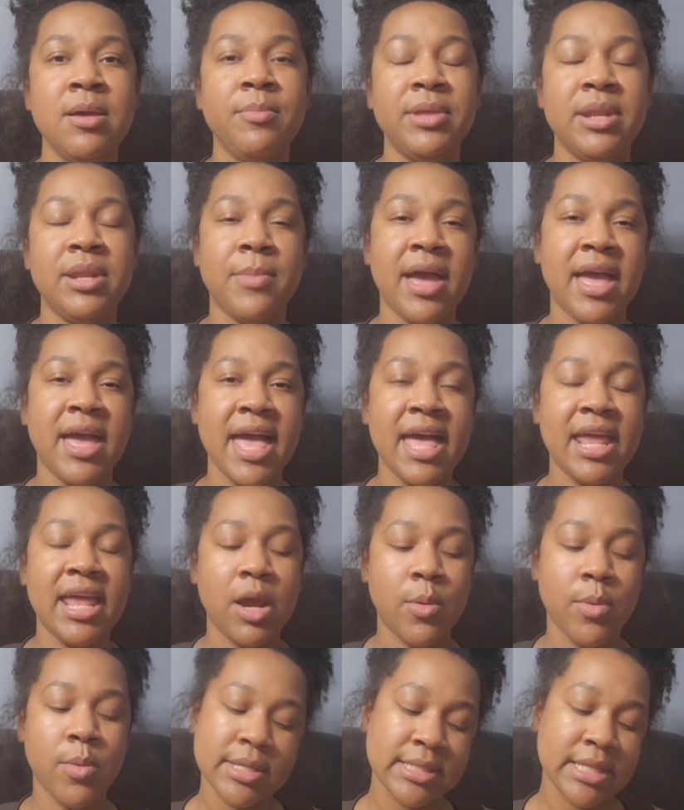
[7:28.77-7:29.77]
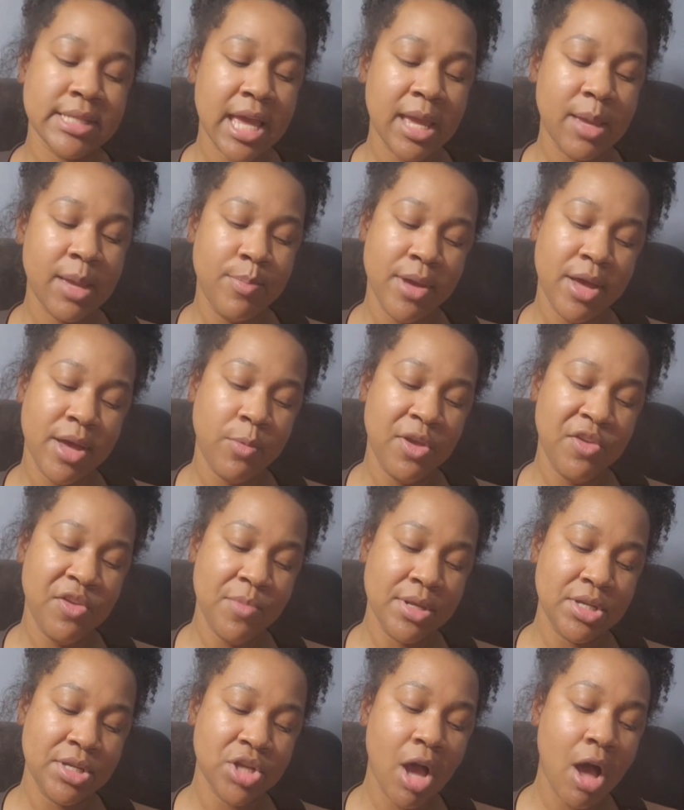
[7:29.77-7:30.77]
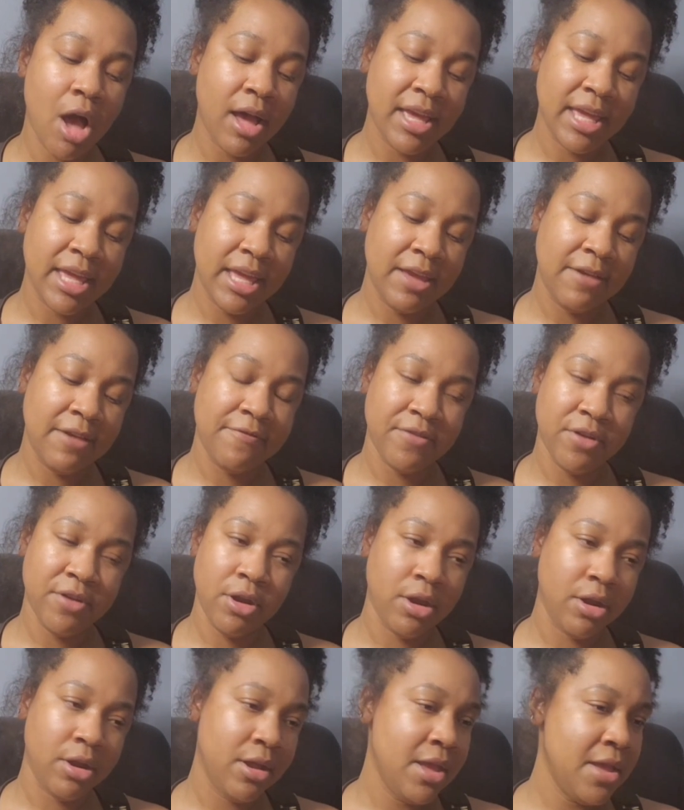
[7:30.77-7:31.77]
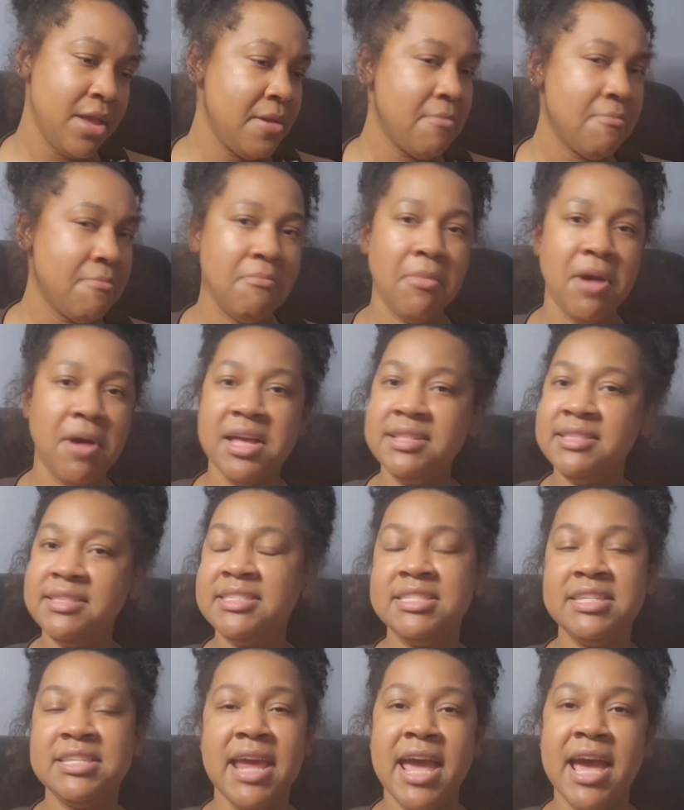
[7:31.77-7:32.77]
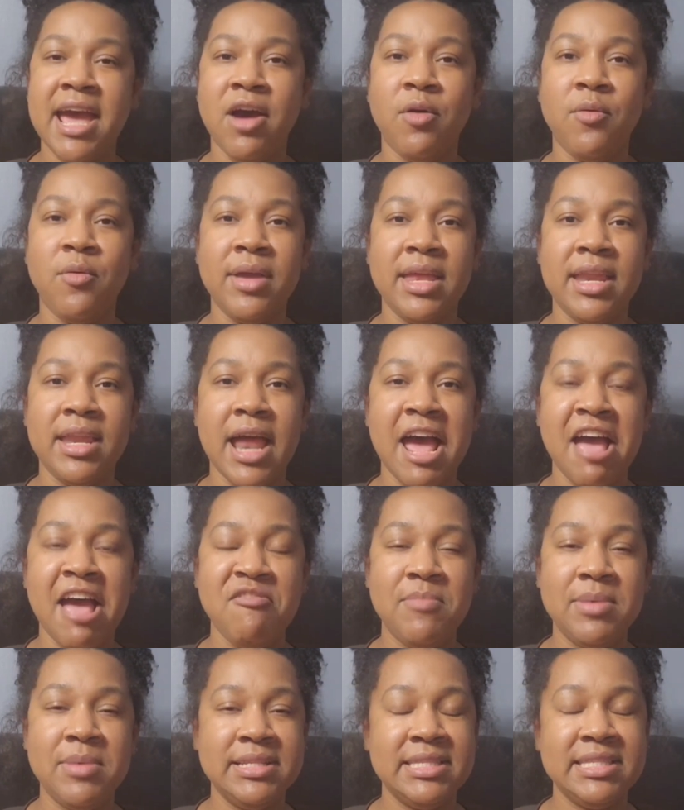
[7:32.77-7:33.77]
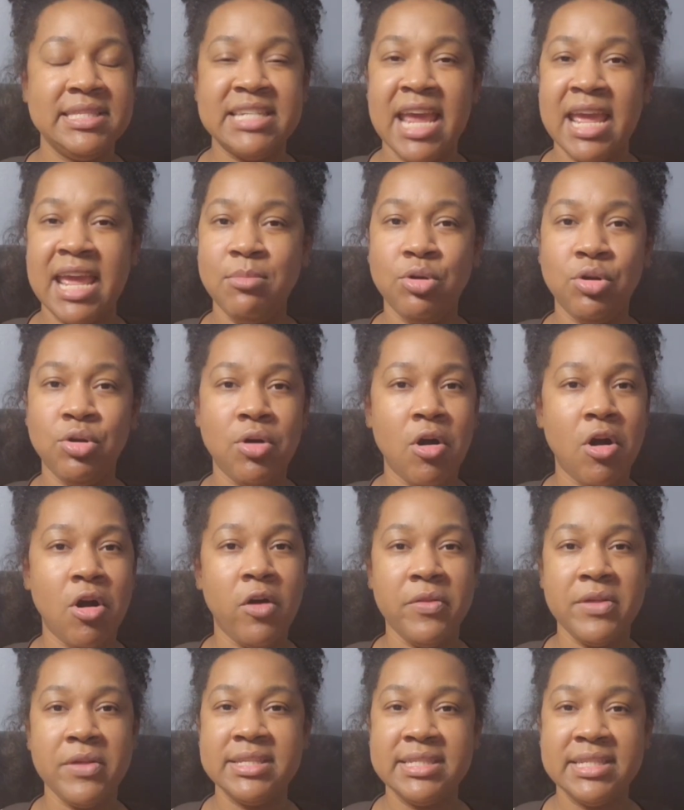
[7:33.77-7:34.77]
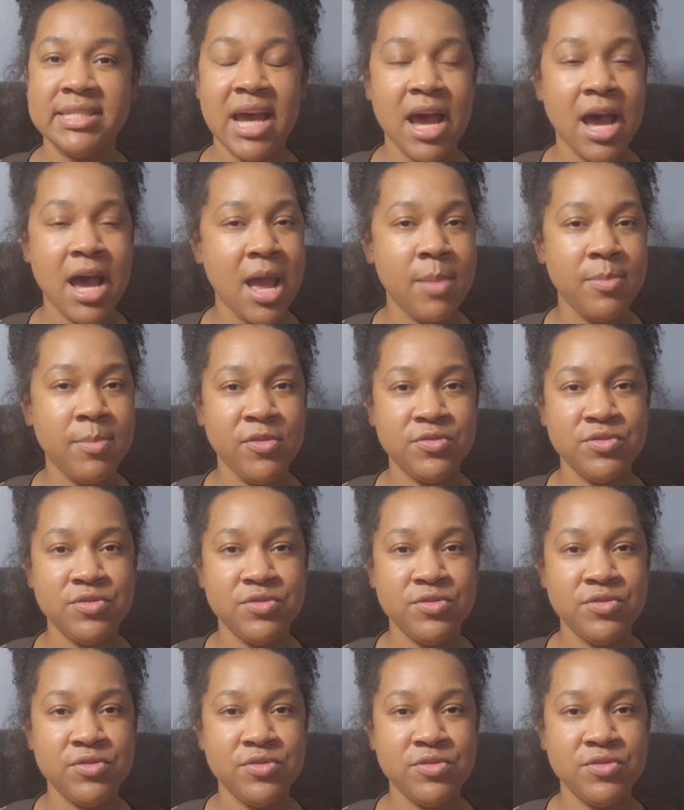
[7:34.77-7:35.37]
But in my head, I was like, but we've been talking for months now, and I've been stable all this time.